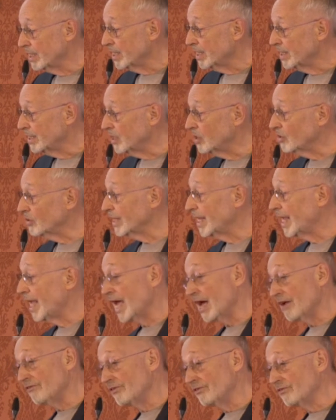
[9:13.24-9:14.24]
Nearly
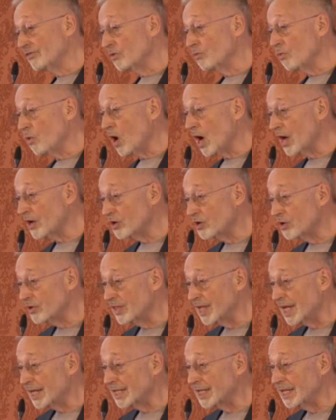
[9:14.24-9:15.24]
half of the water
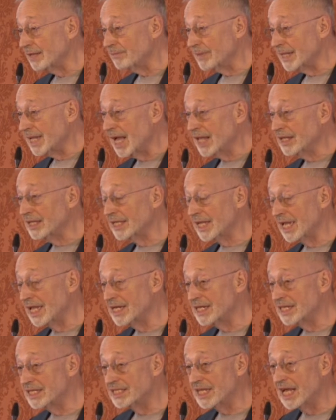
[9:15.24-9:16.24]
that can be
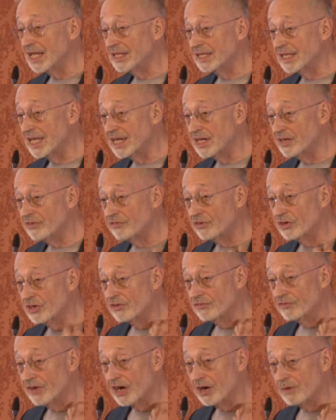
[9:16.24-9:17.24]
allocated is allocated for
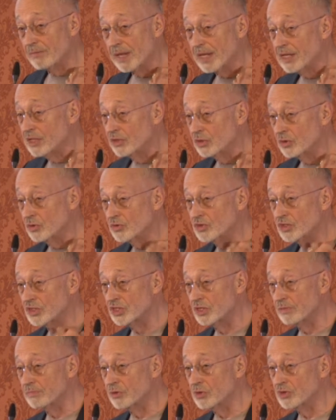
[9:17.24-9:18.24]
environmental use
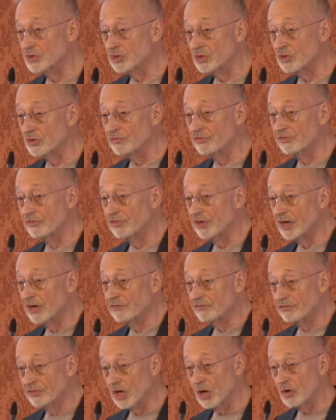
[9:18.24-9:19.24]
to preserve
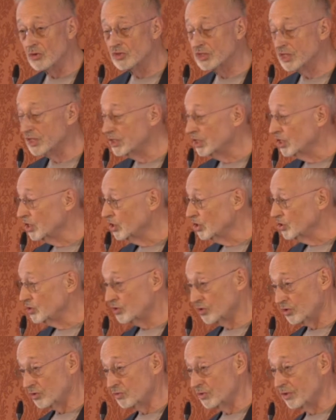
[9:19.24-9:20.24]
flows in
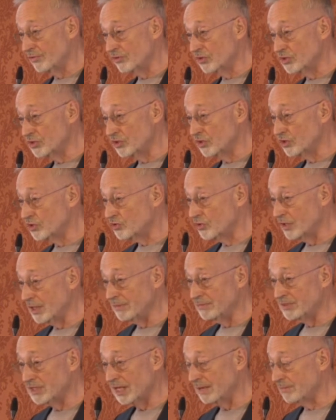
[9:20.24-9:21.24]
certain rivers and
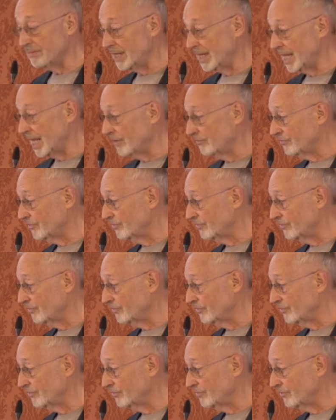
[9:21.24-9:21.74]
streams on behalf